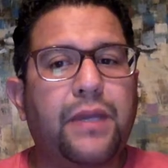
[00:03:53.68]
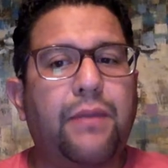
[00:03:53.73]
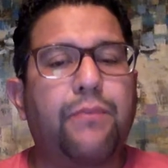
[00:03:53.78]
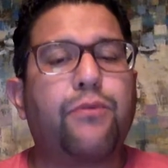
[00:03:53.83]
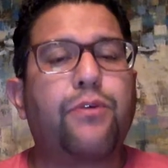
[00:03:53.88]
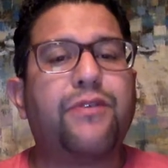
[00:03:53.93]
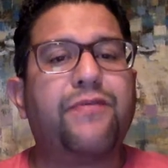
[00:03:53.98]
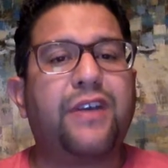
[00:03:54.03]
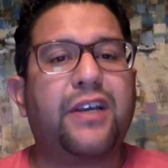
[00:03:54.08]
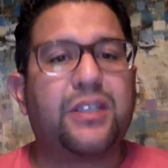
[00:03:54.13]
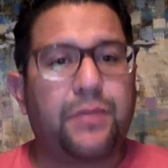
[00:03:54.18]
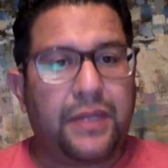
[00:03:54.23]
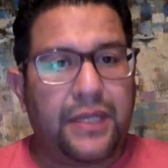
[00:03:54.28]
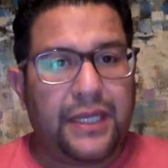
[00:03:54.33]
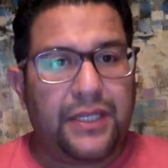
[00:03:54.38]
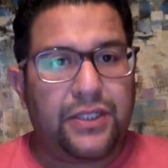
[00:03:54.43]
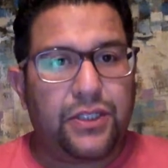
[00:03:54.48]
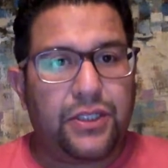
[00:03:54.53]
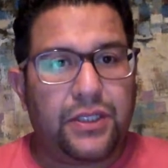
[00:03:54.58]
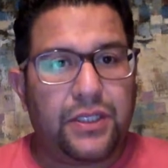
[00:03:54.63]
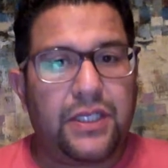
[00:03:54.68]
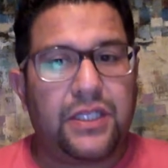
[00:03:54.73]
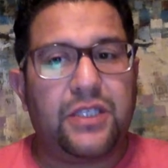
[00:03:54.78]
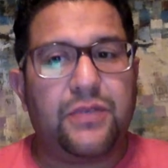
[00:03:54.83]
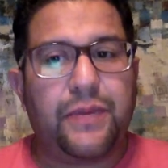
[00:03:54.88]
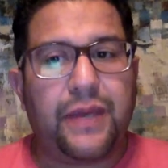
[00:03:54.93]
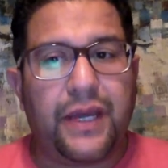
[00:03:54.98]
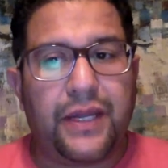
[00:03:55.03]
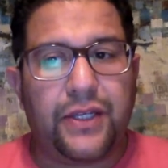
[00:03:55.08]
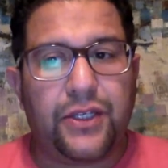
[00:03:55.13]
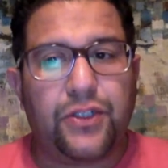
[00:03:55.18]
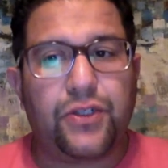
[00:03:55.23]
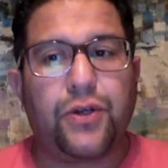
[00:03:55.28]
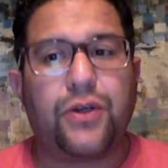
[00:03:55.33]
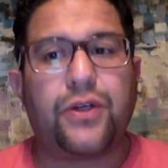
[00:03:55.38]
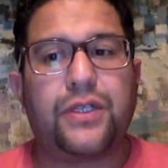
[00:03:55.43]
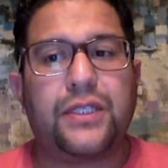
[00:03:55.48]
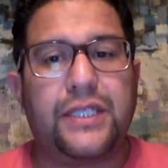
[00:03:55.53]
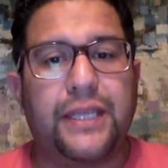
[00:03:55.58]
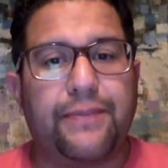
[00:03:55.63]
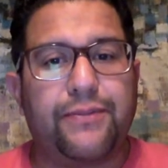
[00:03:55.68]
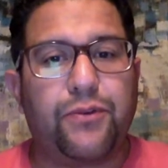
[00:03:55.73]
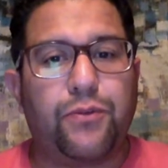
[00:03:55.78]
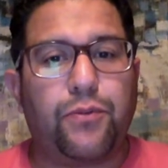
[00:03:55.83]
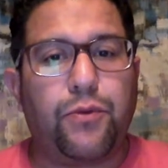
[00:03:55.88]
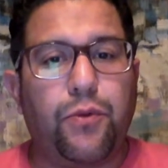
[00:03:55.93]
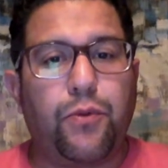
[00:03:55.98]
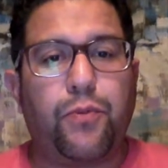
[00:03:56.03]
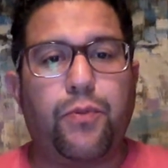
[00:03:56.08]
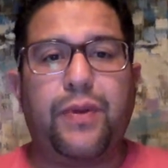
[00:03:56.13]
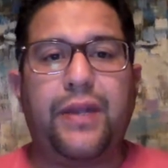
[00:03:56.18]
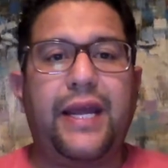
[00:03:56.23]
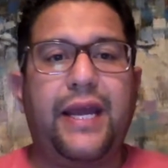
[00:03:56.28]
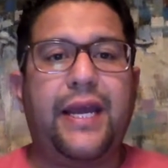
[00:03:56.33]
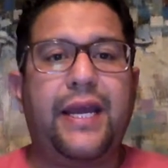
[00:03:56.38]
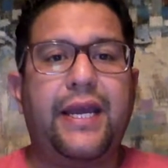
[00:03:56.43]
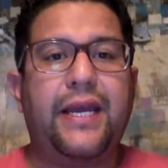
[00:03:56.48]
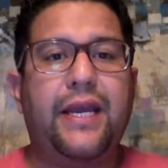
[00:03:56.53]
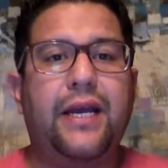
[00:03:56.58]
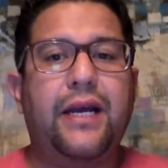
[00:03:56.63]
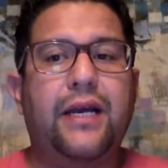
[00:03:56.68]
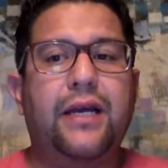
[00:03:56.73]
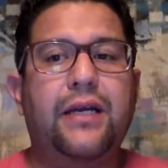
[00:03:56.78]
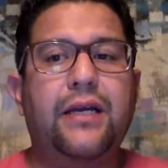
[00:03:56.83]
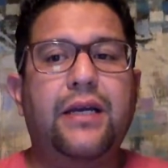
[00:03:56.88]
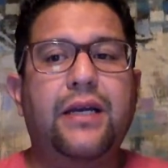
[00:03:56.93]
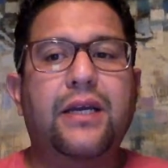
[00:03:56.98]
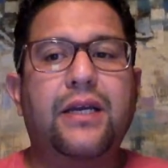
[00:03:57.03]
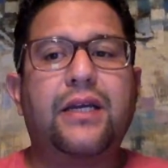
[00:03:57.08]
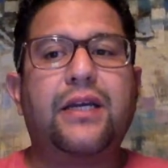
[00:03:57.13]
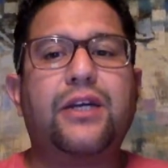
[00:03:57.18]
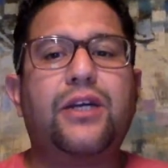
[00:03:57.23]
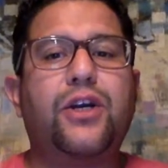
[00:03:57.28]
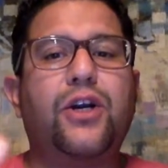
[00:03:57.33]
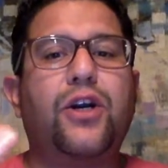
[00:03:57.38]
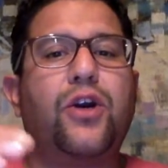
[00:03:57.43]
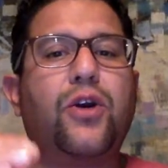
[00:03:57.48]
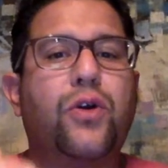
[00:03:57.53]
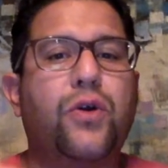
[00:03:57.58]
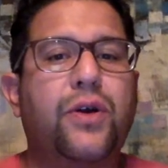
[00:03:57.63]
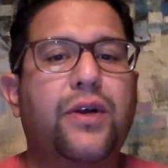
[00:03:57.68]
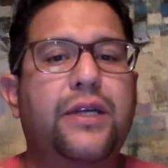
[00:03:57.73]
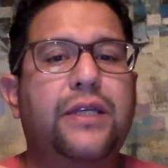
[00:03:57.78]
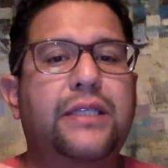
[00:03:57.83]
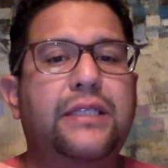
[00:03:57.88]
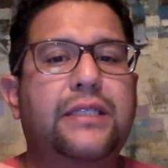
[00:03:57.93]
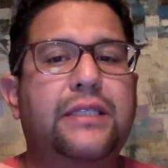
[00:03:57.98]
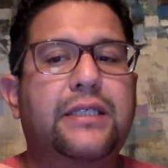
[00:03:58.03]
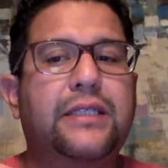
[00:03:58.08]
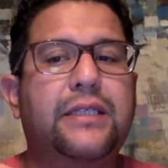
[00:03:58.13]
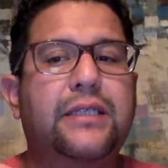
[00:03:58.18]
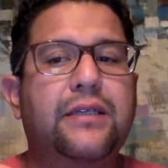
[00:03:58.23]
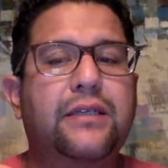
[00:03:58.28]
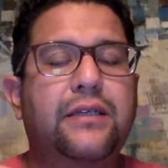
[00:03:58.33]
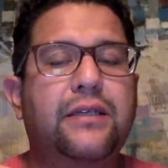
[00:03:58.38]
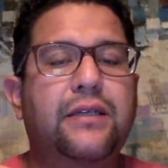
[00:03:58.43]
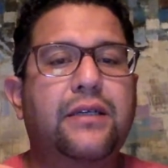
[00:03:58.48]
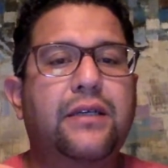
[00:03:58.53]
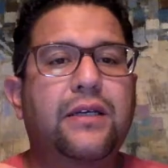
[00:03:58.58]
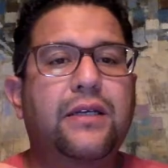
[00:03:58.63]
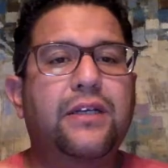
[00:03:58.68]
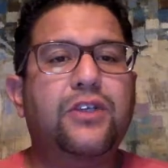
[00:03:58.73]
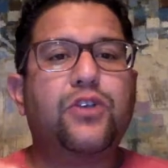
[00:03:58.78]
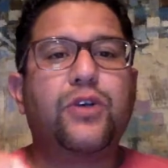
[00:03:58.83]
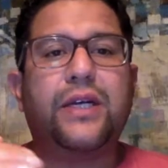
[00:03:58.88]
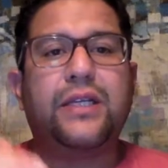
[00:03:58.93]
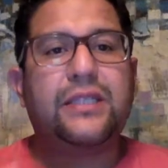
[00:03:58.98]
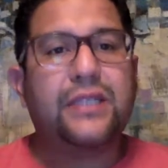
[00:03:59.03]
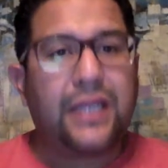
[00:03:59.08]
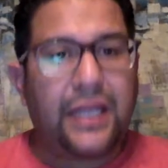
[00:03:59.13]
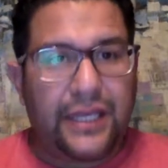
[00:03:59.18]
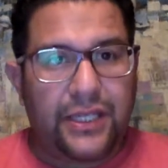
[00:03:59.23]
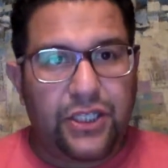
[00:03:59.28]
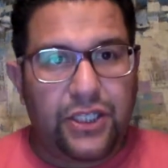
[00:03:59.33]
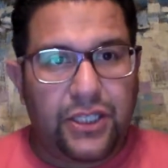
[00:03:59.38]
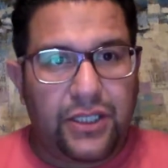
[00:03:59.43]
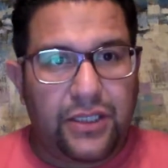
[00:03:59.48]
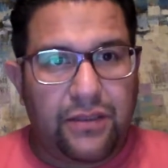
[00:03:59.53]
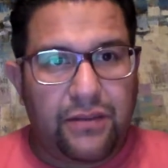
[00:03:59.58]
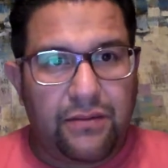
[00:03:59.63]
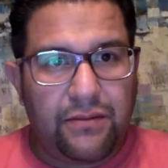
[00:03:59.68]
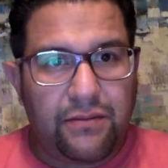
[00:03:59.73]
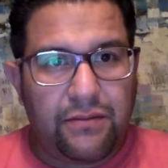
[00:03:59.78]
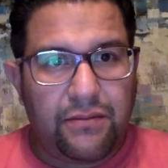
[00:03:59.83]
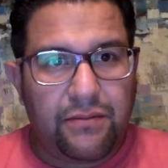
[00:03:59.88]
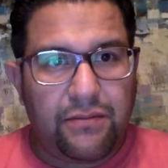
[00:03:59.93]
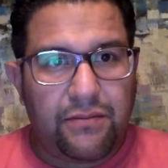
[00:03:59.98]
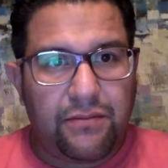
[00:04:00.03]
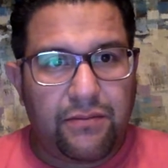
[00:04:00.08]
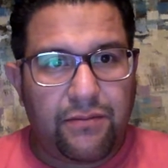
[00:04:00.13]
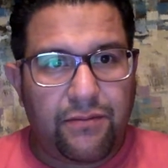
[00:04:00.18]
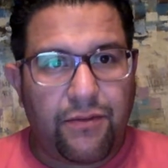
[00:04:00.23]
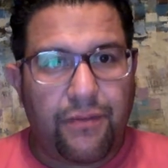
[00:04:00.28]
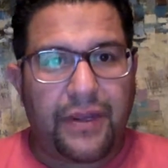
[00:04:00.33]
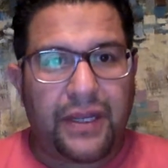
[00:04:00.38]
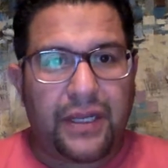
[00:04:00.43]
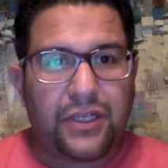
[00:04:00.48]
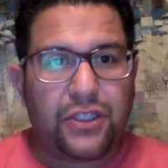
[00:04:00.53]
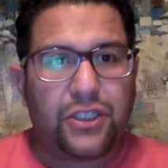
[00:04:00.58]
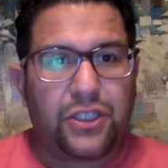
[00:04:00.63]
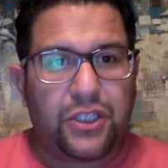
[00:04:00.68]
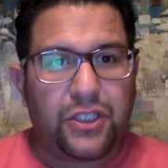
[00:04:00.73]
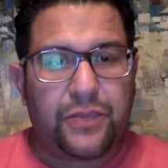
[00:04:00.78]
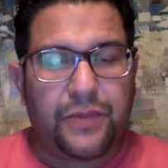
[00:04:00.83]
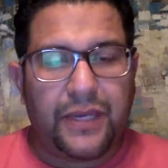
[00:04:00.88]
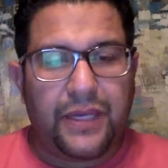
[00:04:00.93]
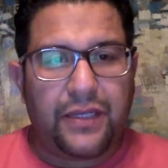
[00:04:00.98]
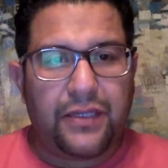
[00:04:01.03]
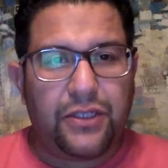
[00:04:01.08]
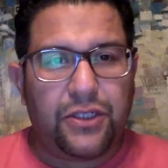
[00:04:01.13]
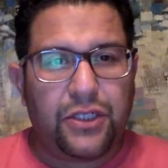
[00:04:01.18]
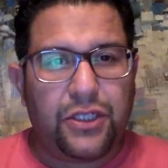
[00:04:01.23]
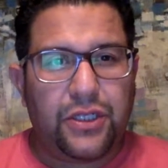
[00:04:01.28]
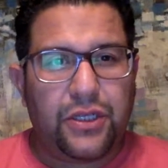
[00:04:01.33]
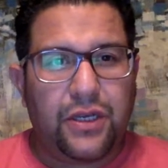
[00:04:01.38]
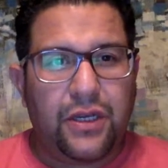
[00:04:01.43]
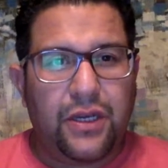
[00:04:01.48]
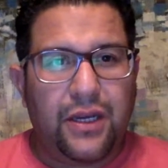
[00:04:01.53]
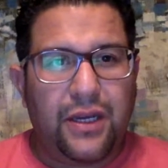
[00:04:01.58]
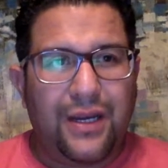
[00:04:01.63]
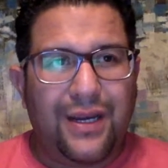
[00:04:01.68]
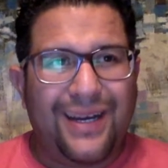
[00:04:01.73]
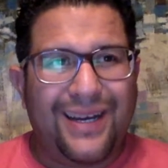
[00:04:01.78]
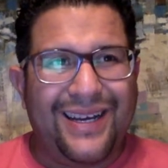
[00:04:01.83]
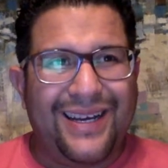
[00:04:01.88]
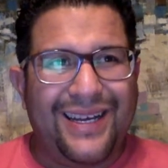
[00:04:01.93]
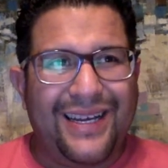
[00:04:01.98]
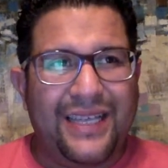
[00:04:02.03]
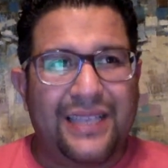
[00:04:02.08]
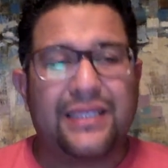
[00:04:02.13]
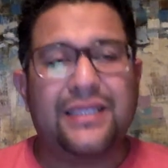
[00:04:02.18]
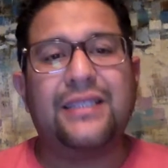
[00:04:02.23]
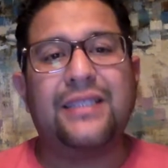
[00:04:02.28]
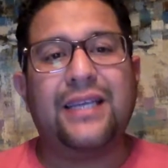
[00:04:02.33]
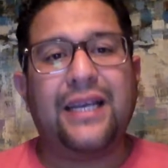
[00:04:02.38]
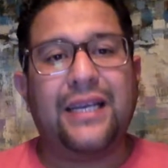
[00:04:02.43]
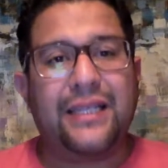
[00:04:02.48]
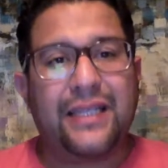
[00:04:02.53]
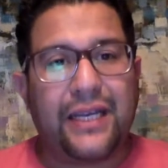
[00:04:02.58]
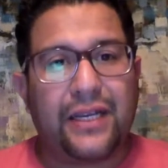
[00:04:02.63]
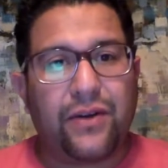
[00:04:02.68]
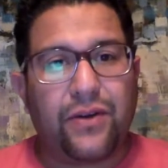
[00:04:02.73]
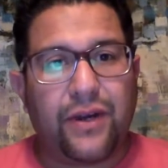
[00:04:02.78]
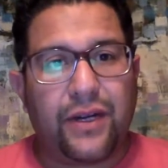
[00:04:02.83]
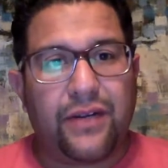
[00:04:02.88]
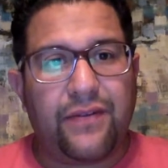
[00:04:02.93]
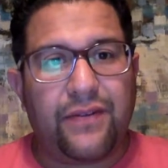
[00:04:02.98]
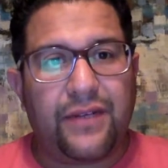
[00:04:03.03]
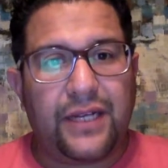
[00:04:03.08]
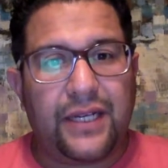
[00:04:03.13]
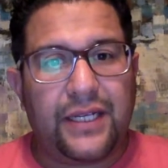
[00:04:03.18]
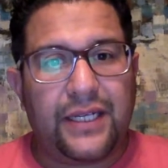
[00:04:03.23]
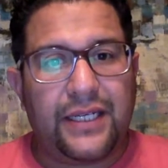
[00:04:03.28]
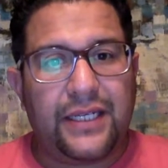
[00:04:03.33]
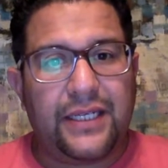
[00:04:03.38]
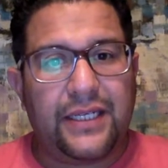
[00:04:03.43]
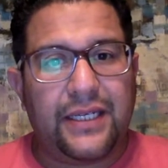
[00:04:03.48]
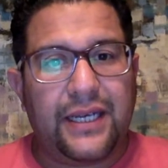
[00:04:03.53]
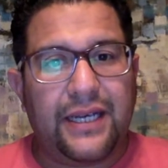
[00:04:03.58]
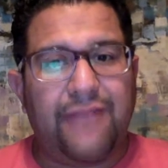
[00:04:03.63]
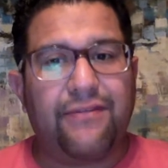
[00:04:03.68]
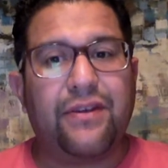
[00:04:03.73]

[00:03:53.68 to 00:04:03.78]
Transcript: brief explanations in Spanish are acceptable, but a concurrent translation from English and Spanish is not that great of an idea. I